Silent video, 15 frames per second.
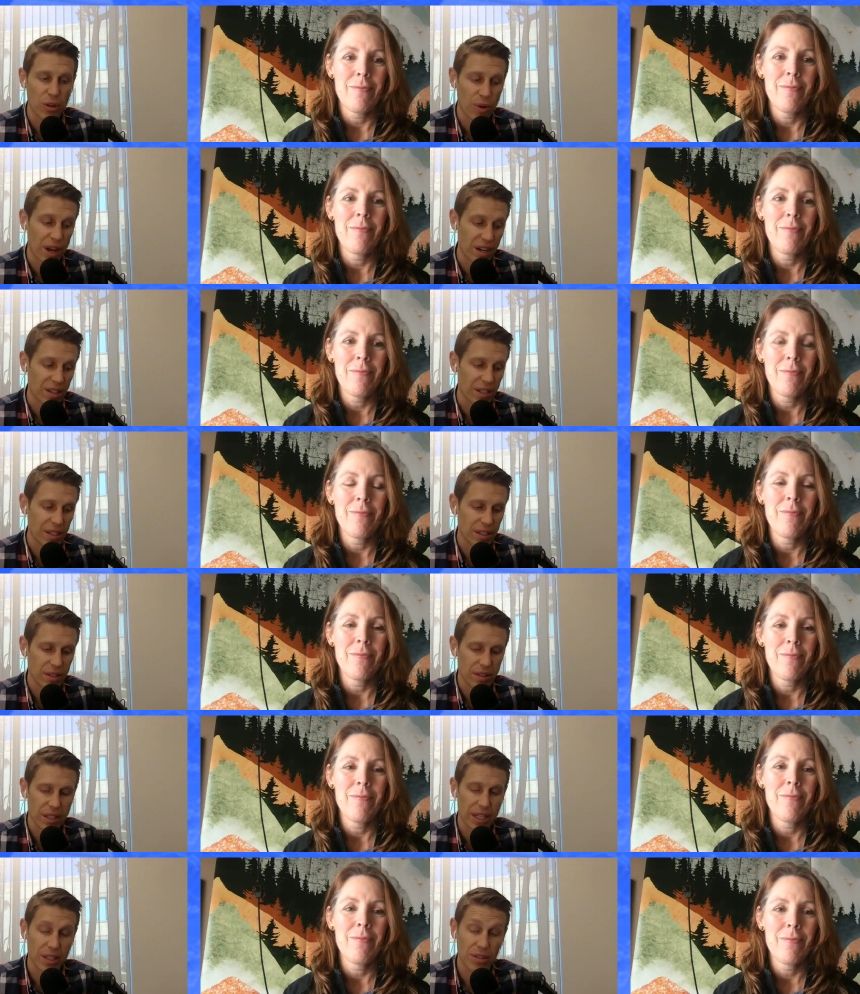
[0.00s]
Speaker 1: at it like
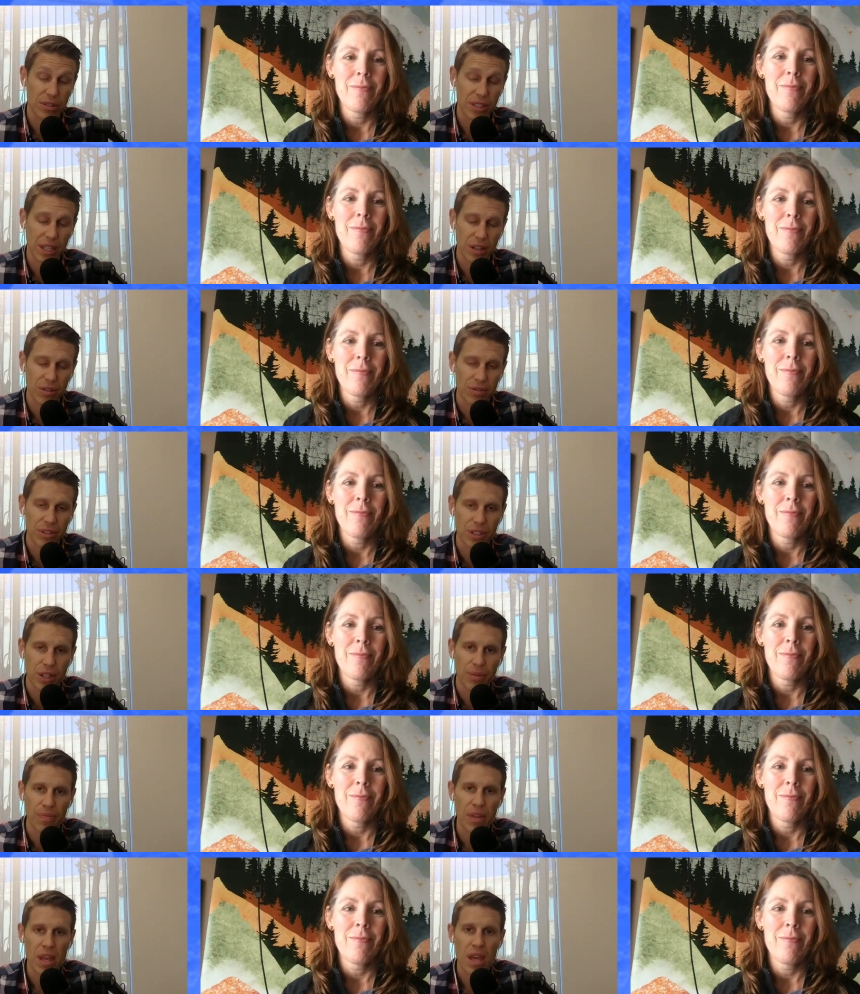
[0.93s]
like yourself
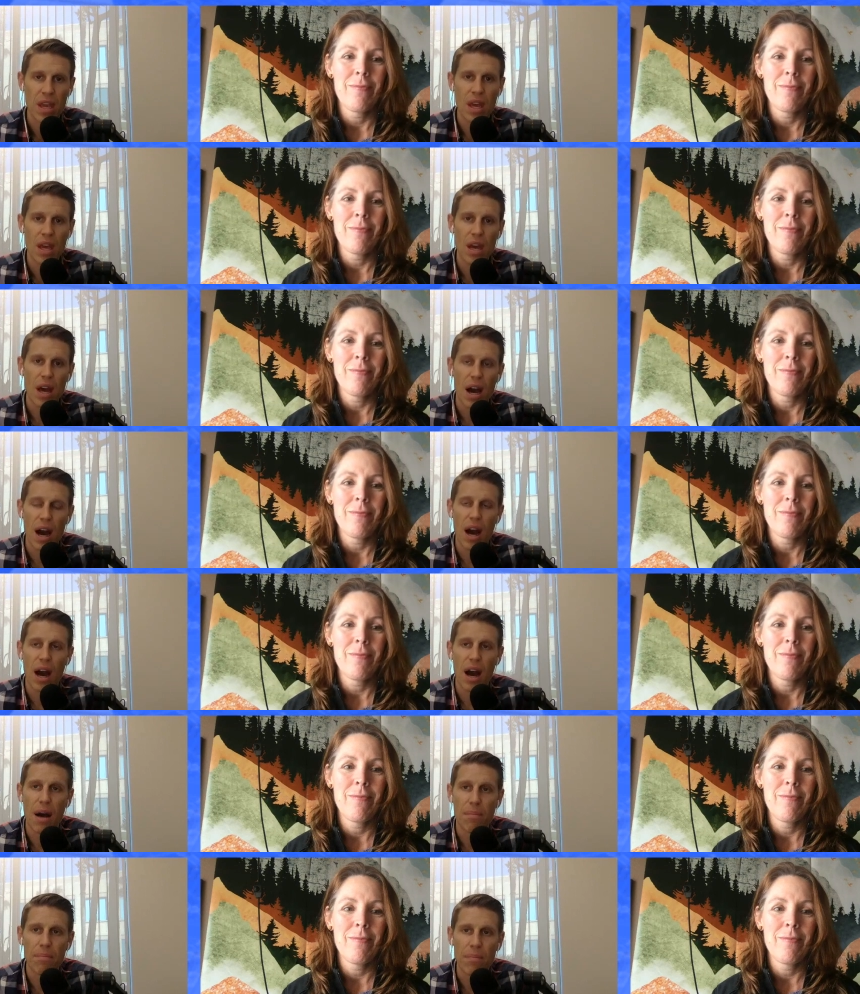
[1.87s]
so
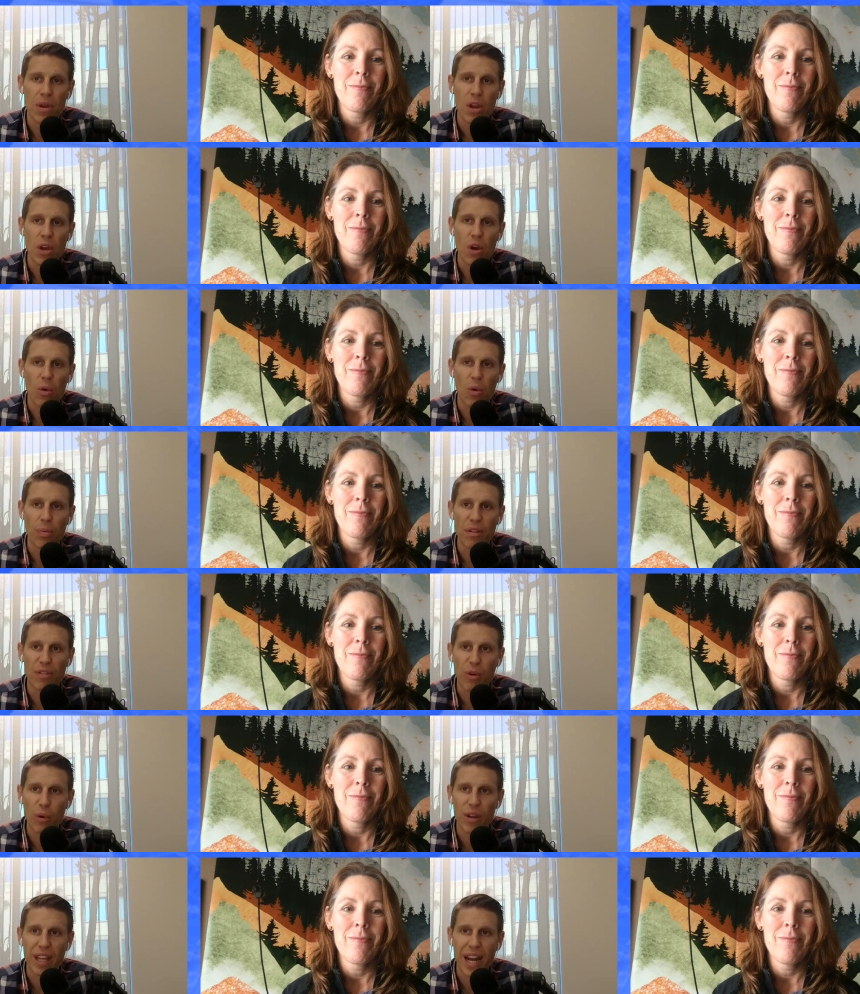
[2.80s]
um, well
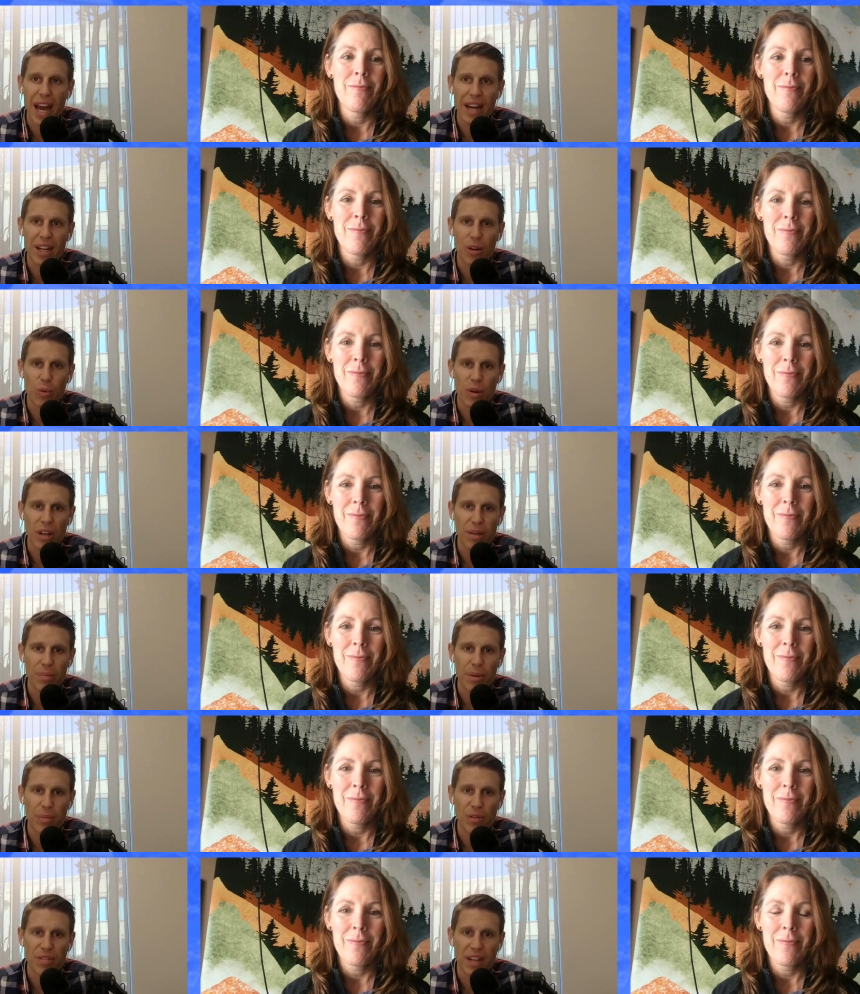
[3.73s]
before we get out of here where can
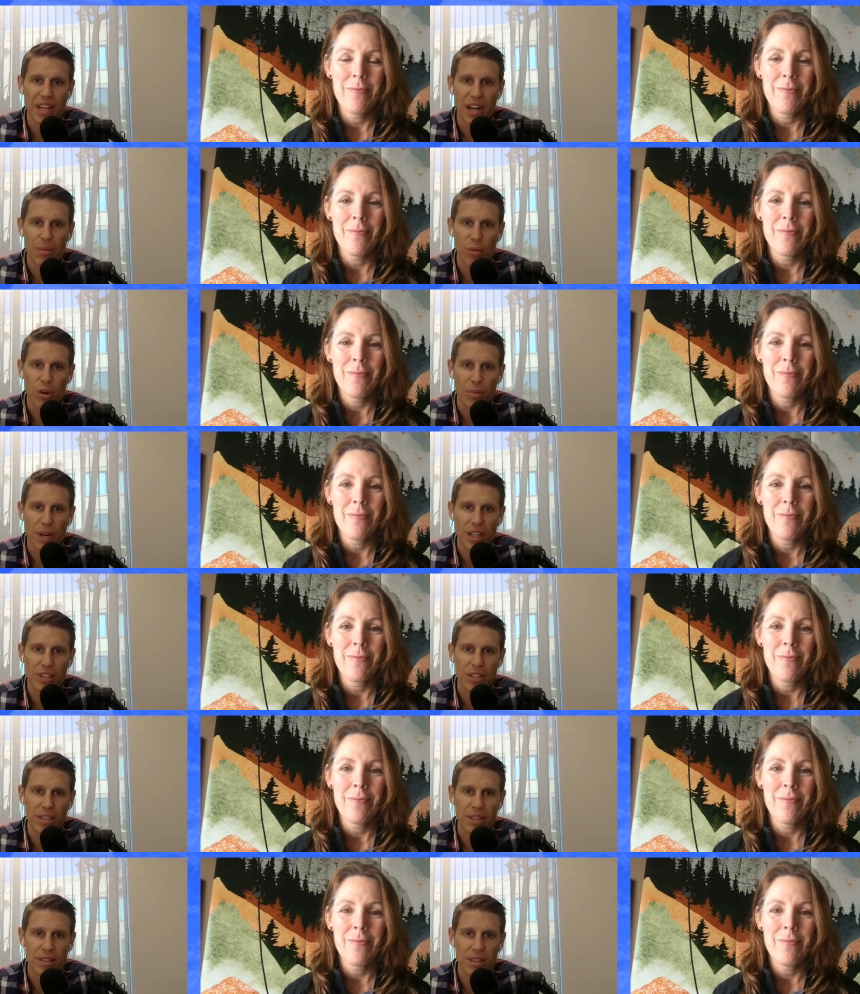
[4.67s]
people find out more about
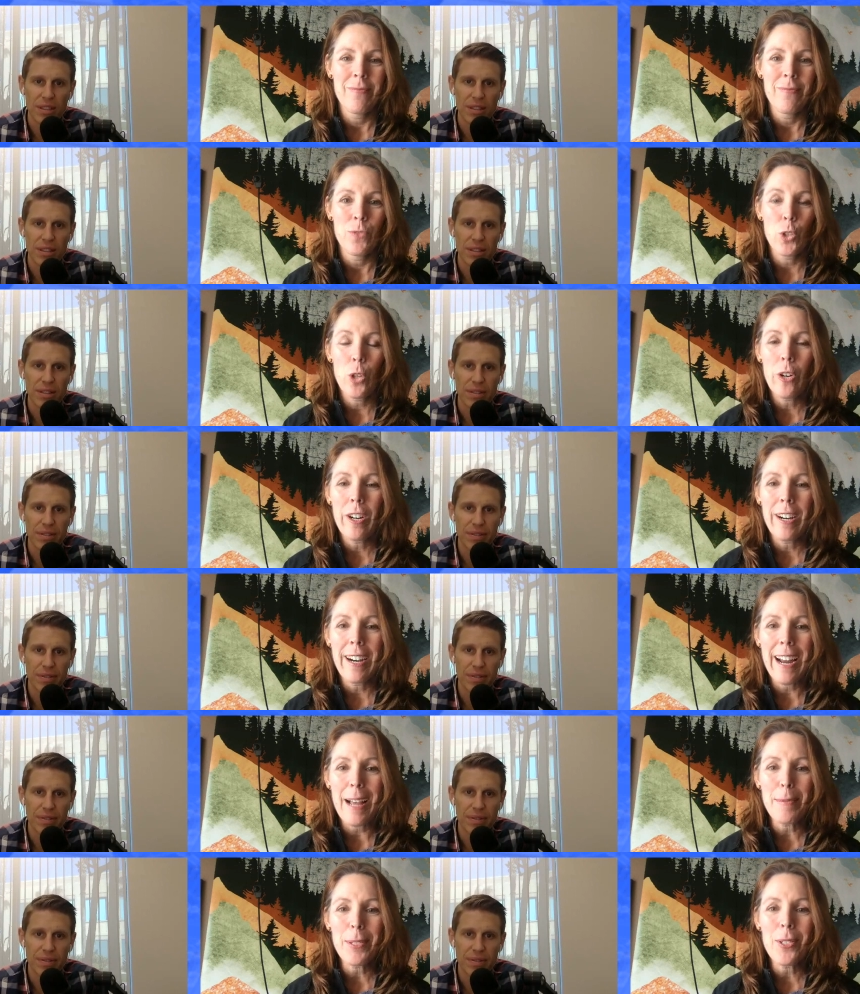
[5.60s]
you
Speaker 2: Sure,
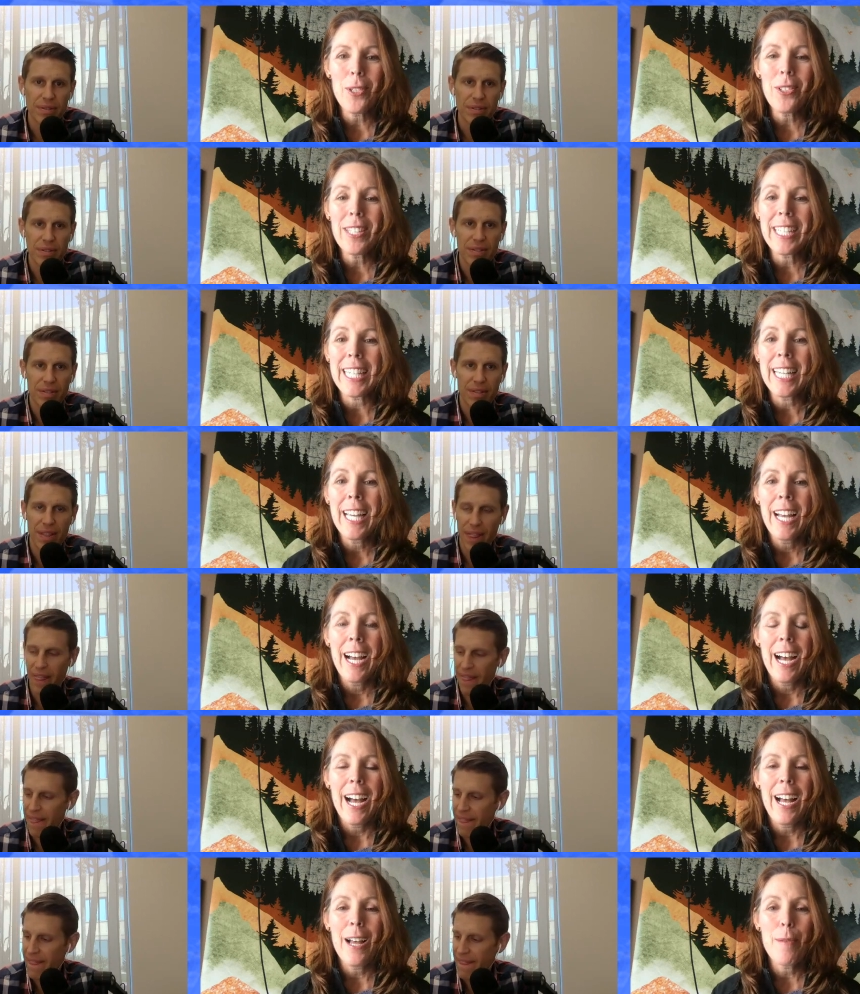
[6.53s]
absolutely.
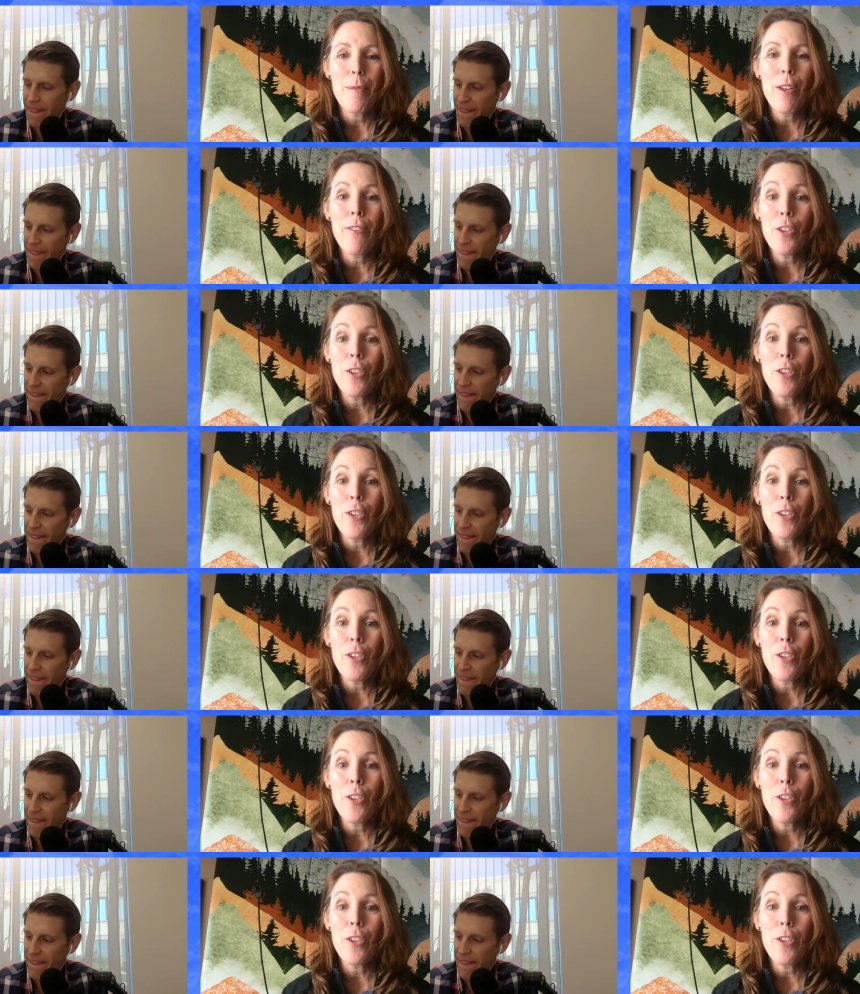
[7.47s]
Um, if